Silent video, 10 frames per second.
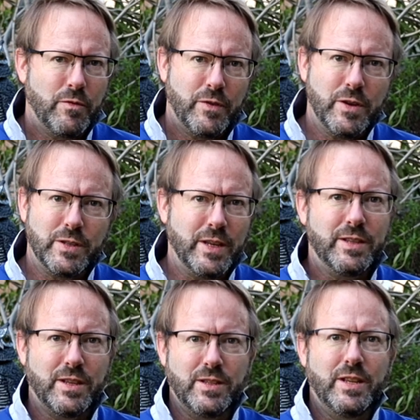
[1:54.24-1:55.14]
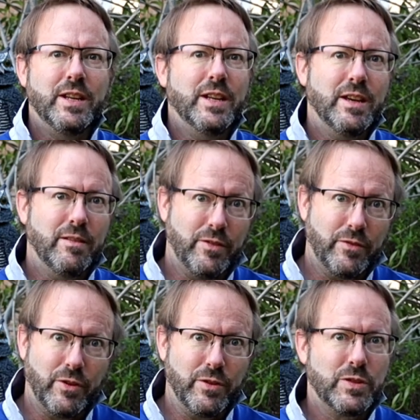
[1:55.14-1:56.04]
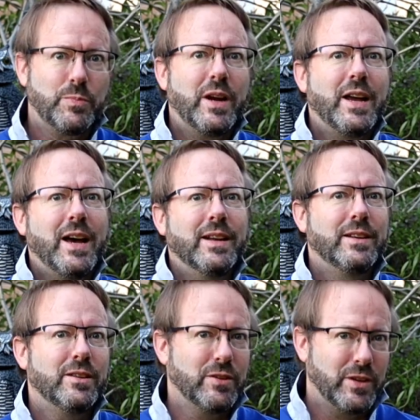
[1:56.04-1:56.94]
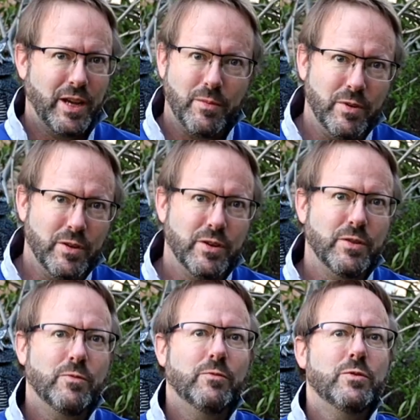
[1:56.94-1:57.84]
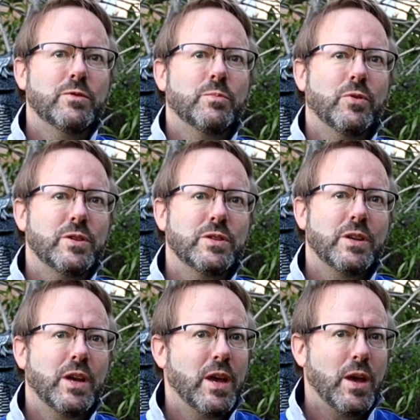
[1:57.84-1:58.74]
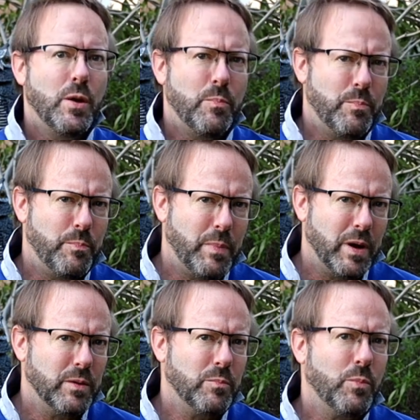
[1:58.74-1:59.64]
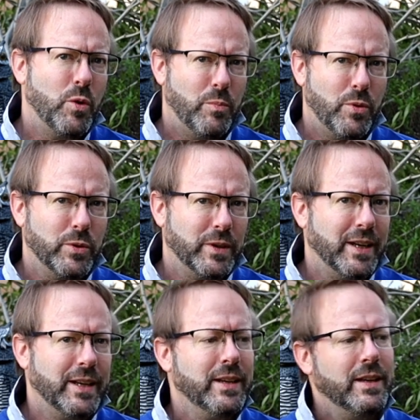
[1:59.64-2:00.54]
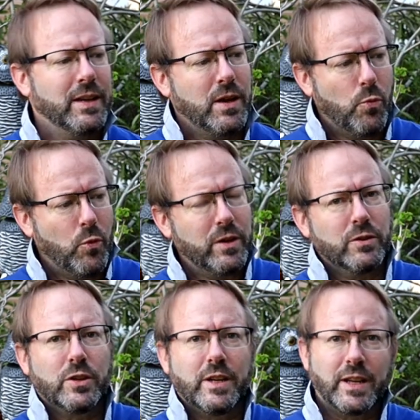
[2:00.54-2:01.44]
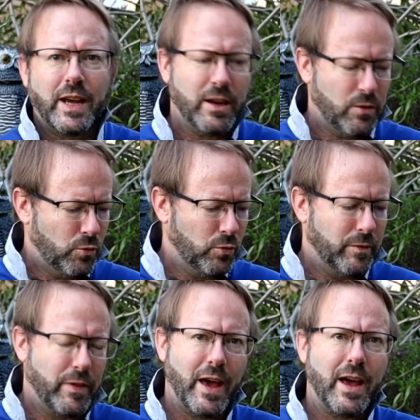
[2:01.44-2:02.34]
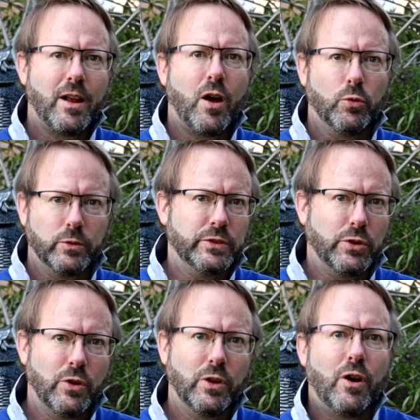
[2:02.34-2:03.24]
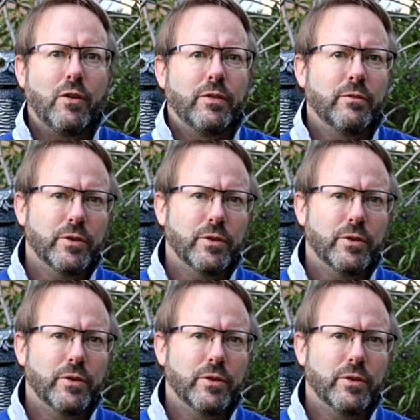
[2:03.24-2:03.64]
firstly, it doesn't need it. If you've got the spray handy, you can keep the roots moist. But more importantly, when you're trying to get all of that old soil off the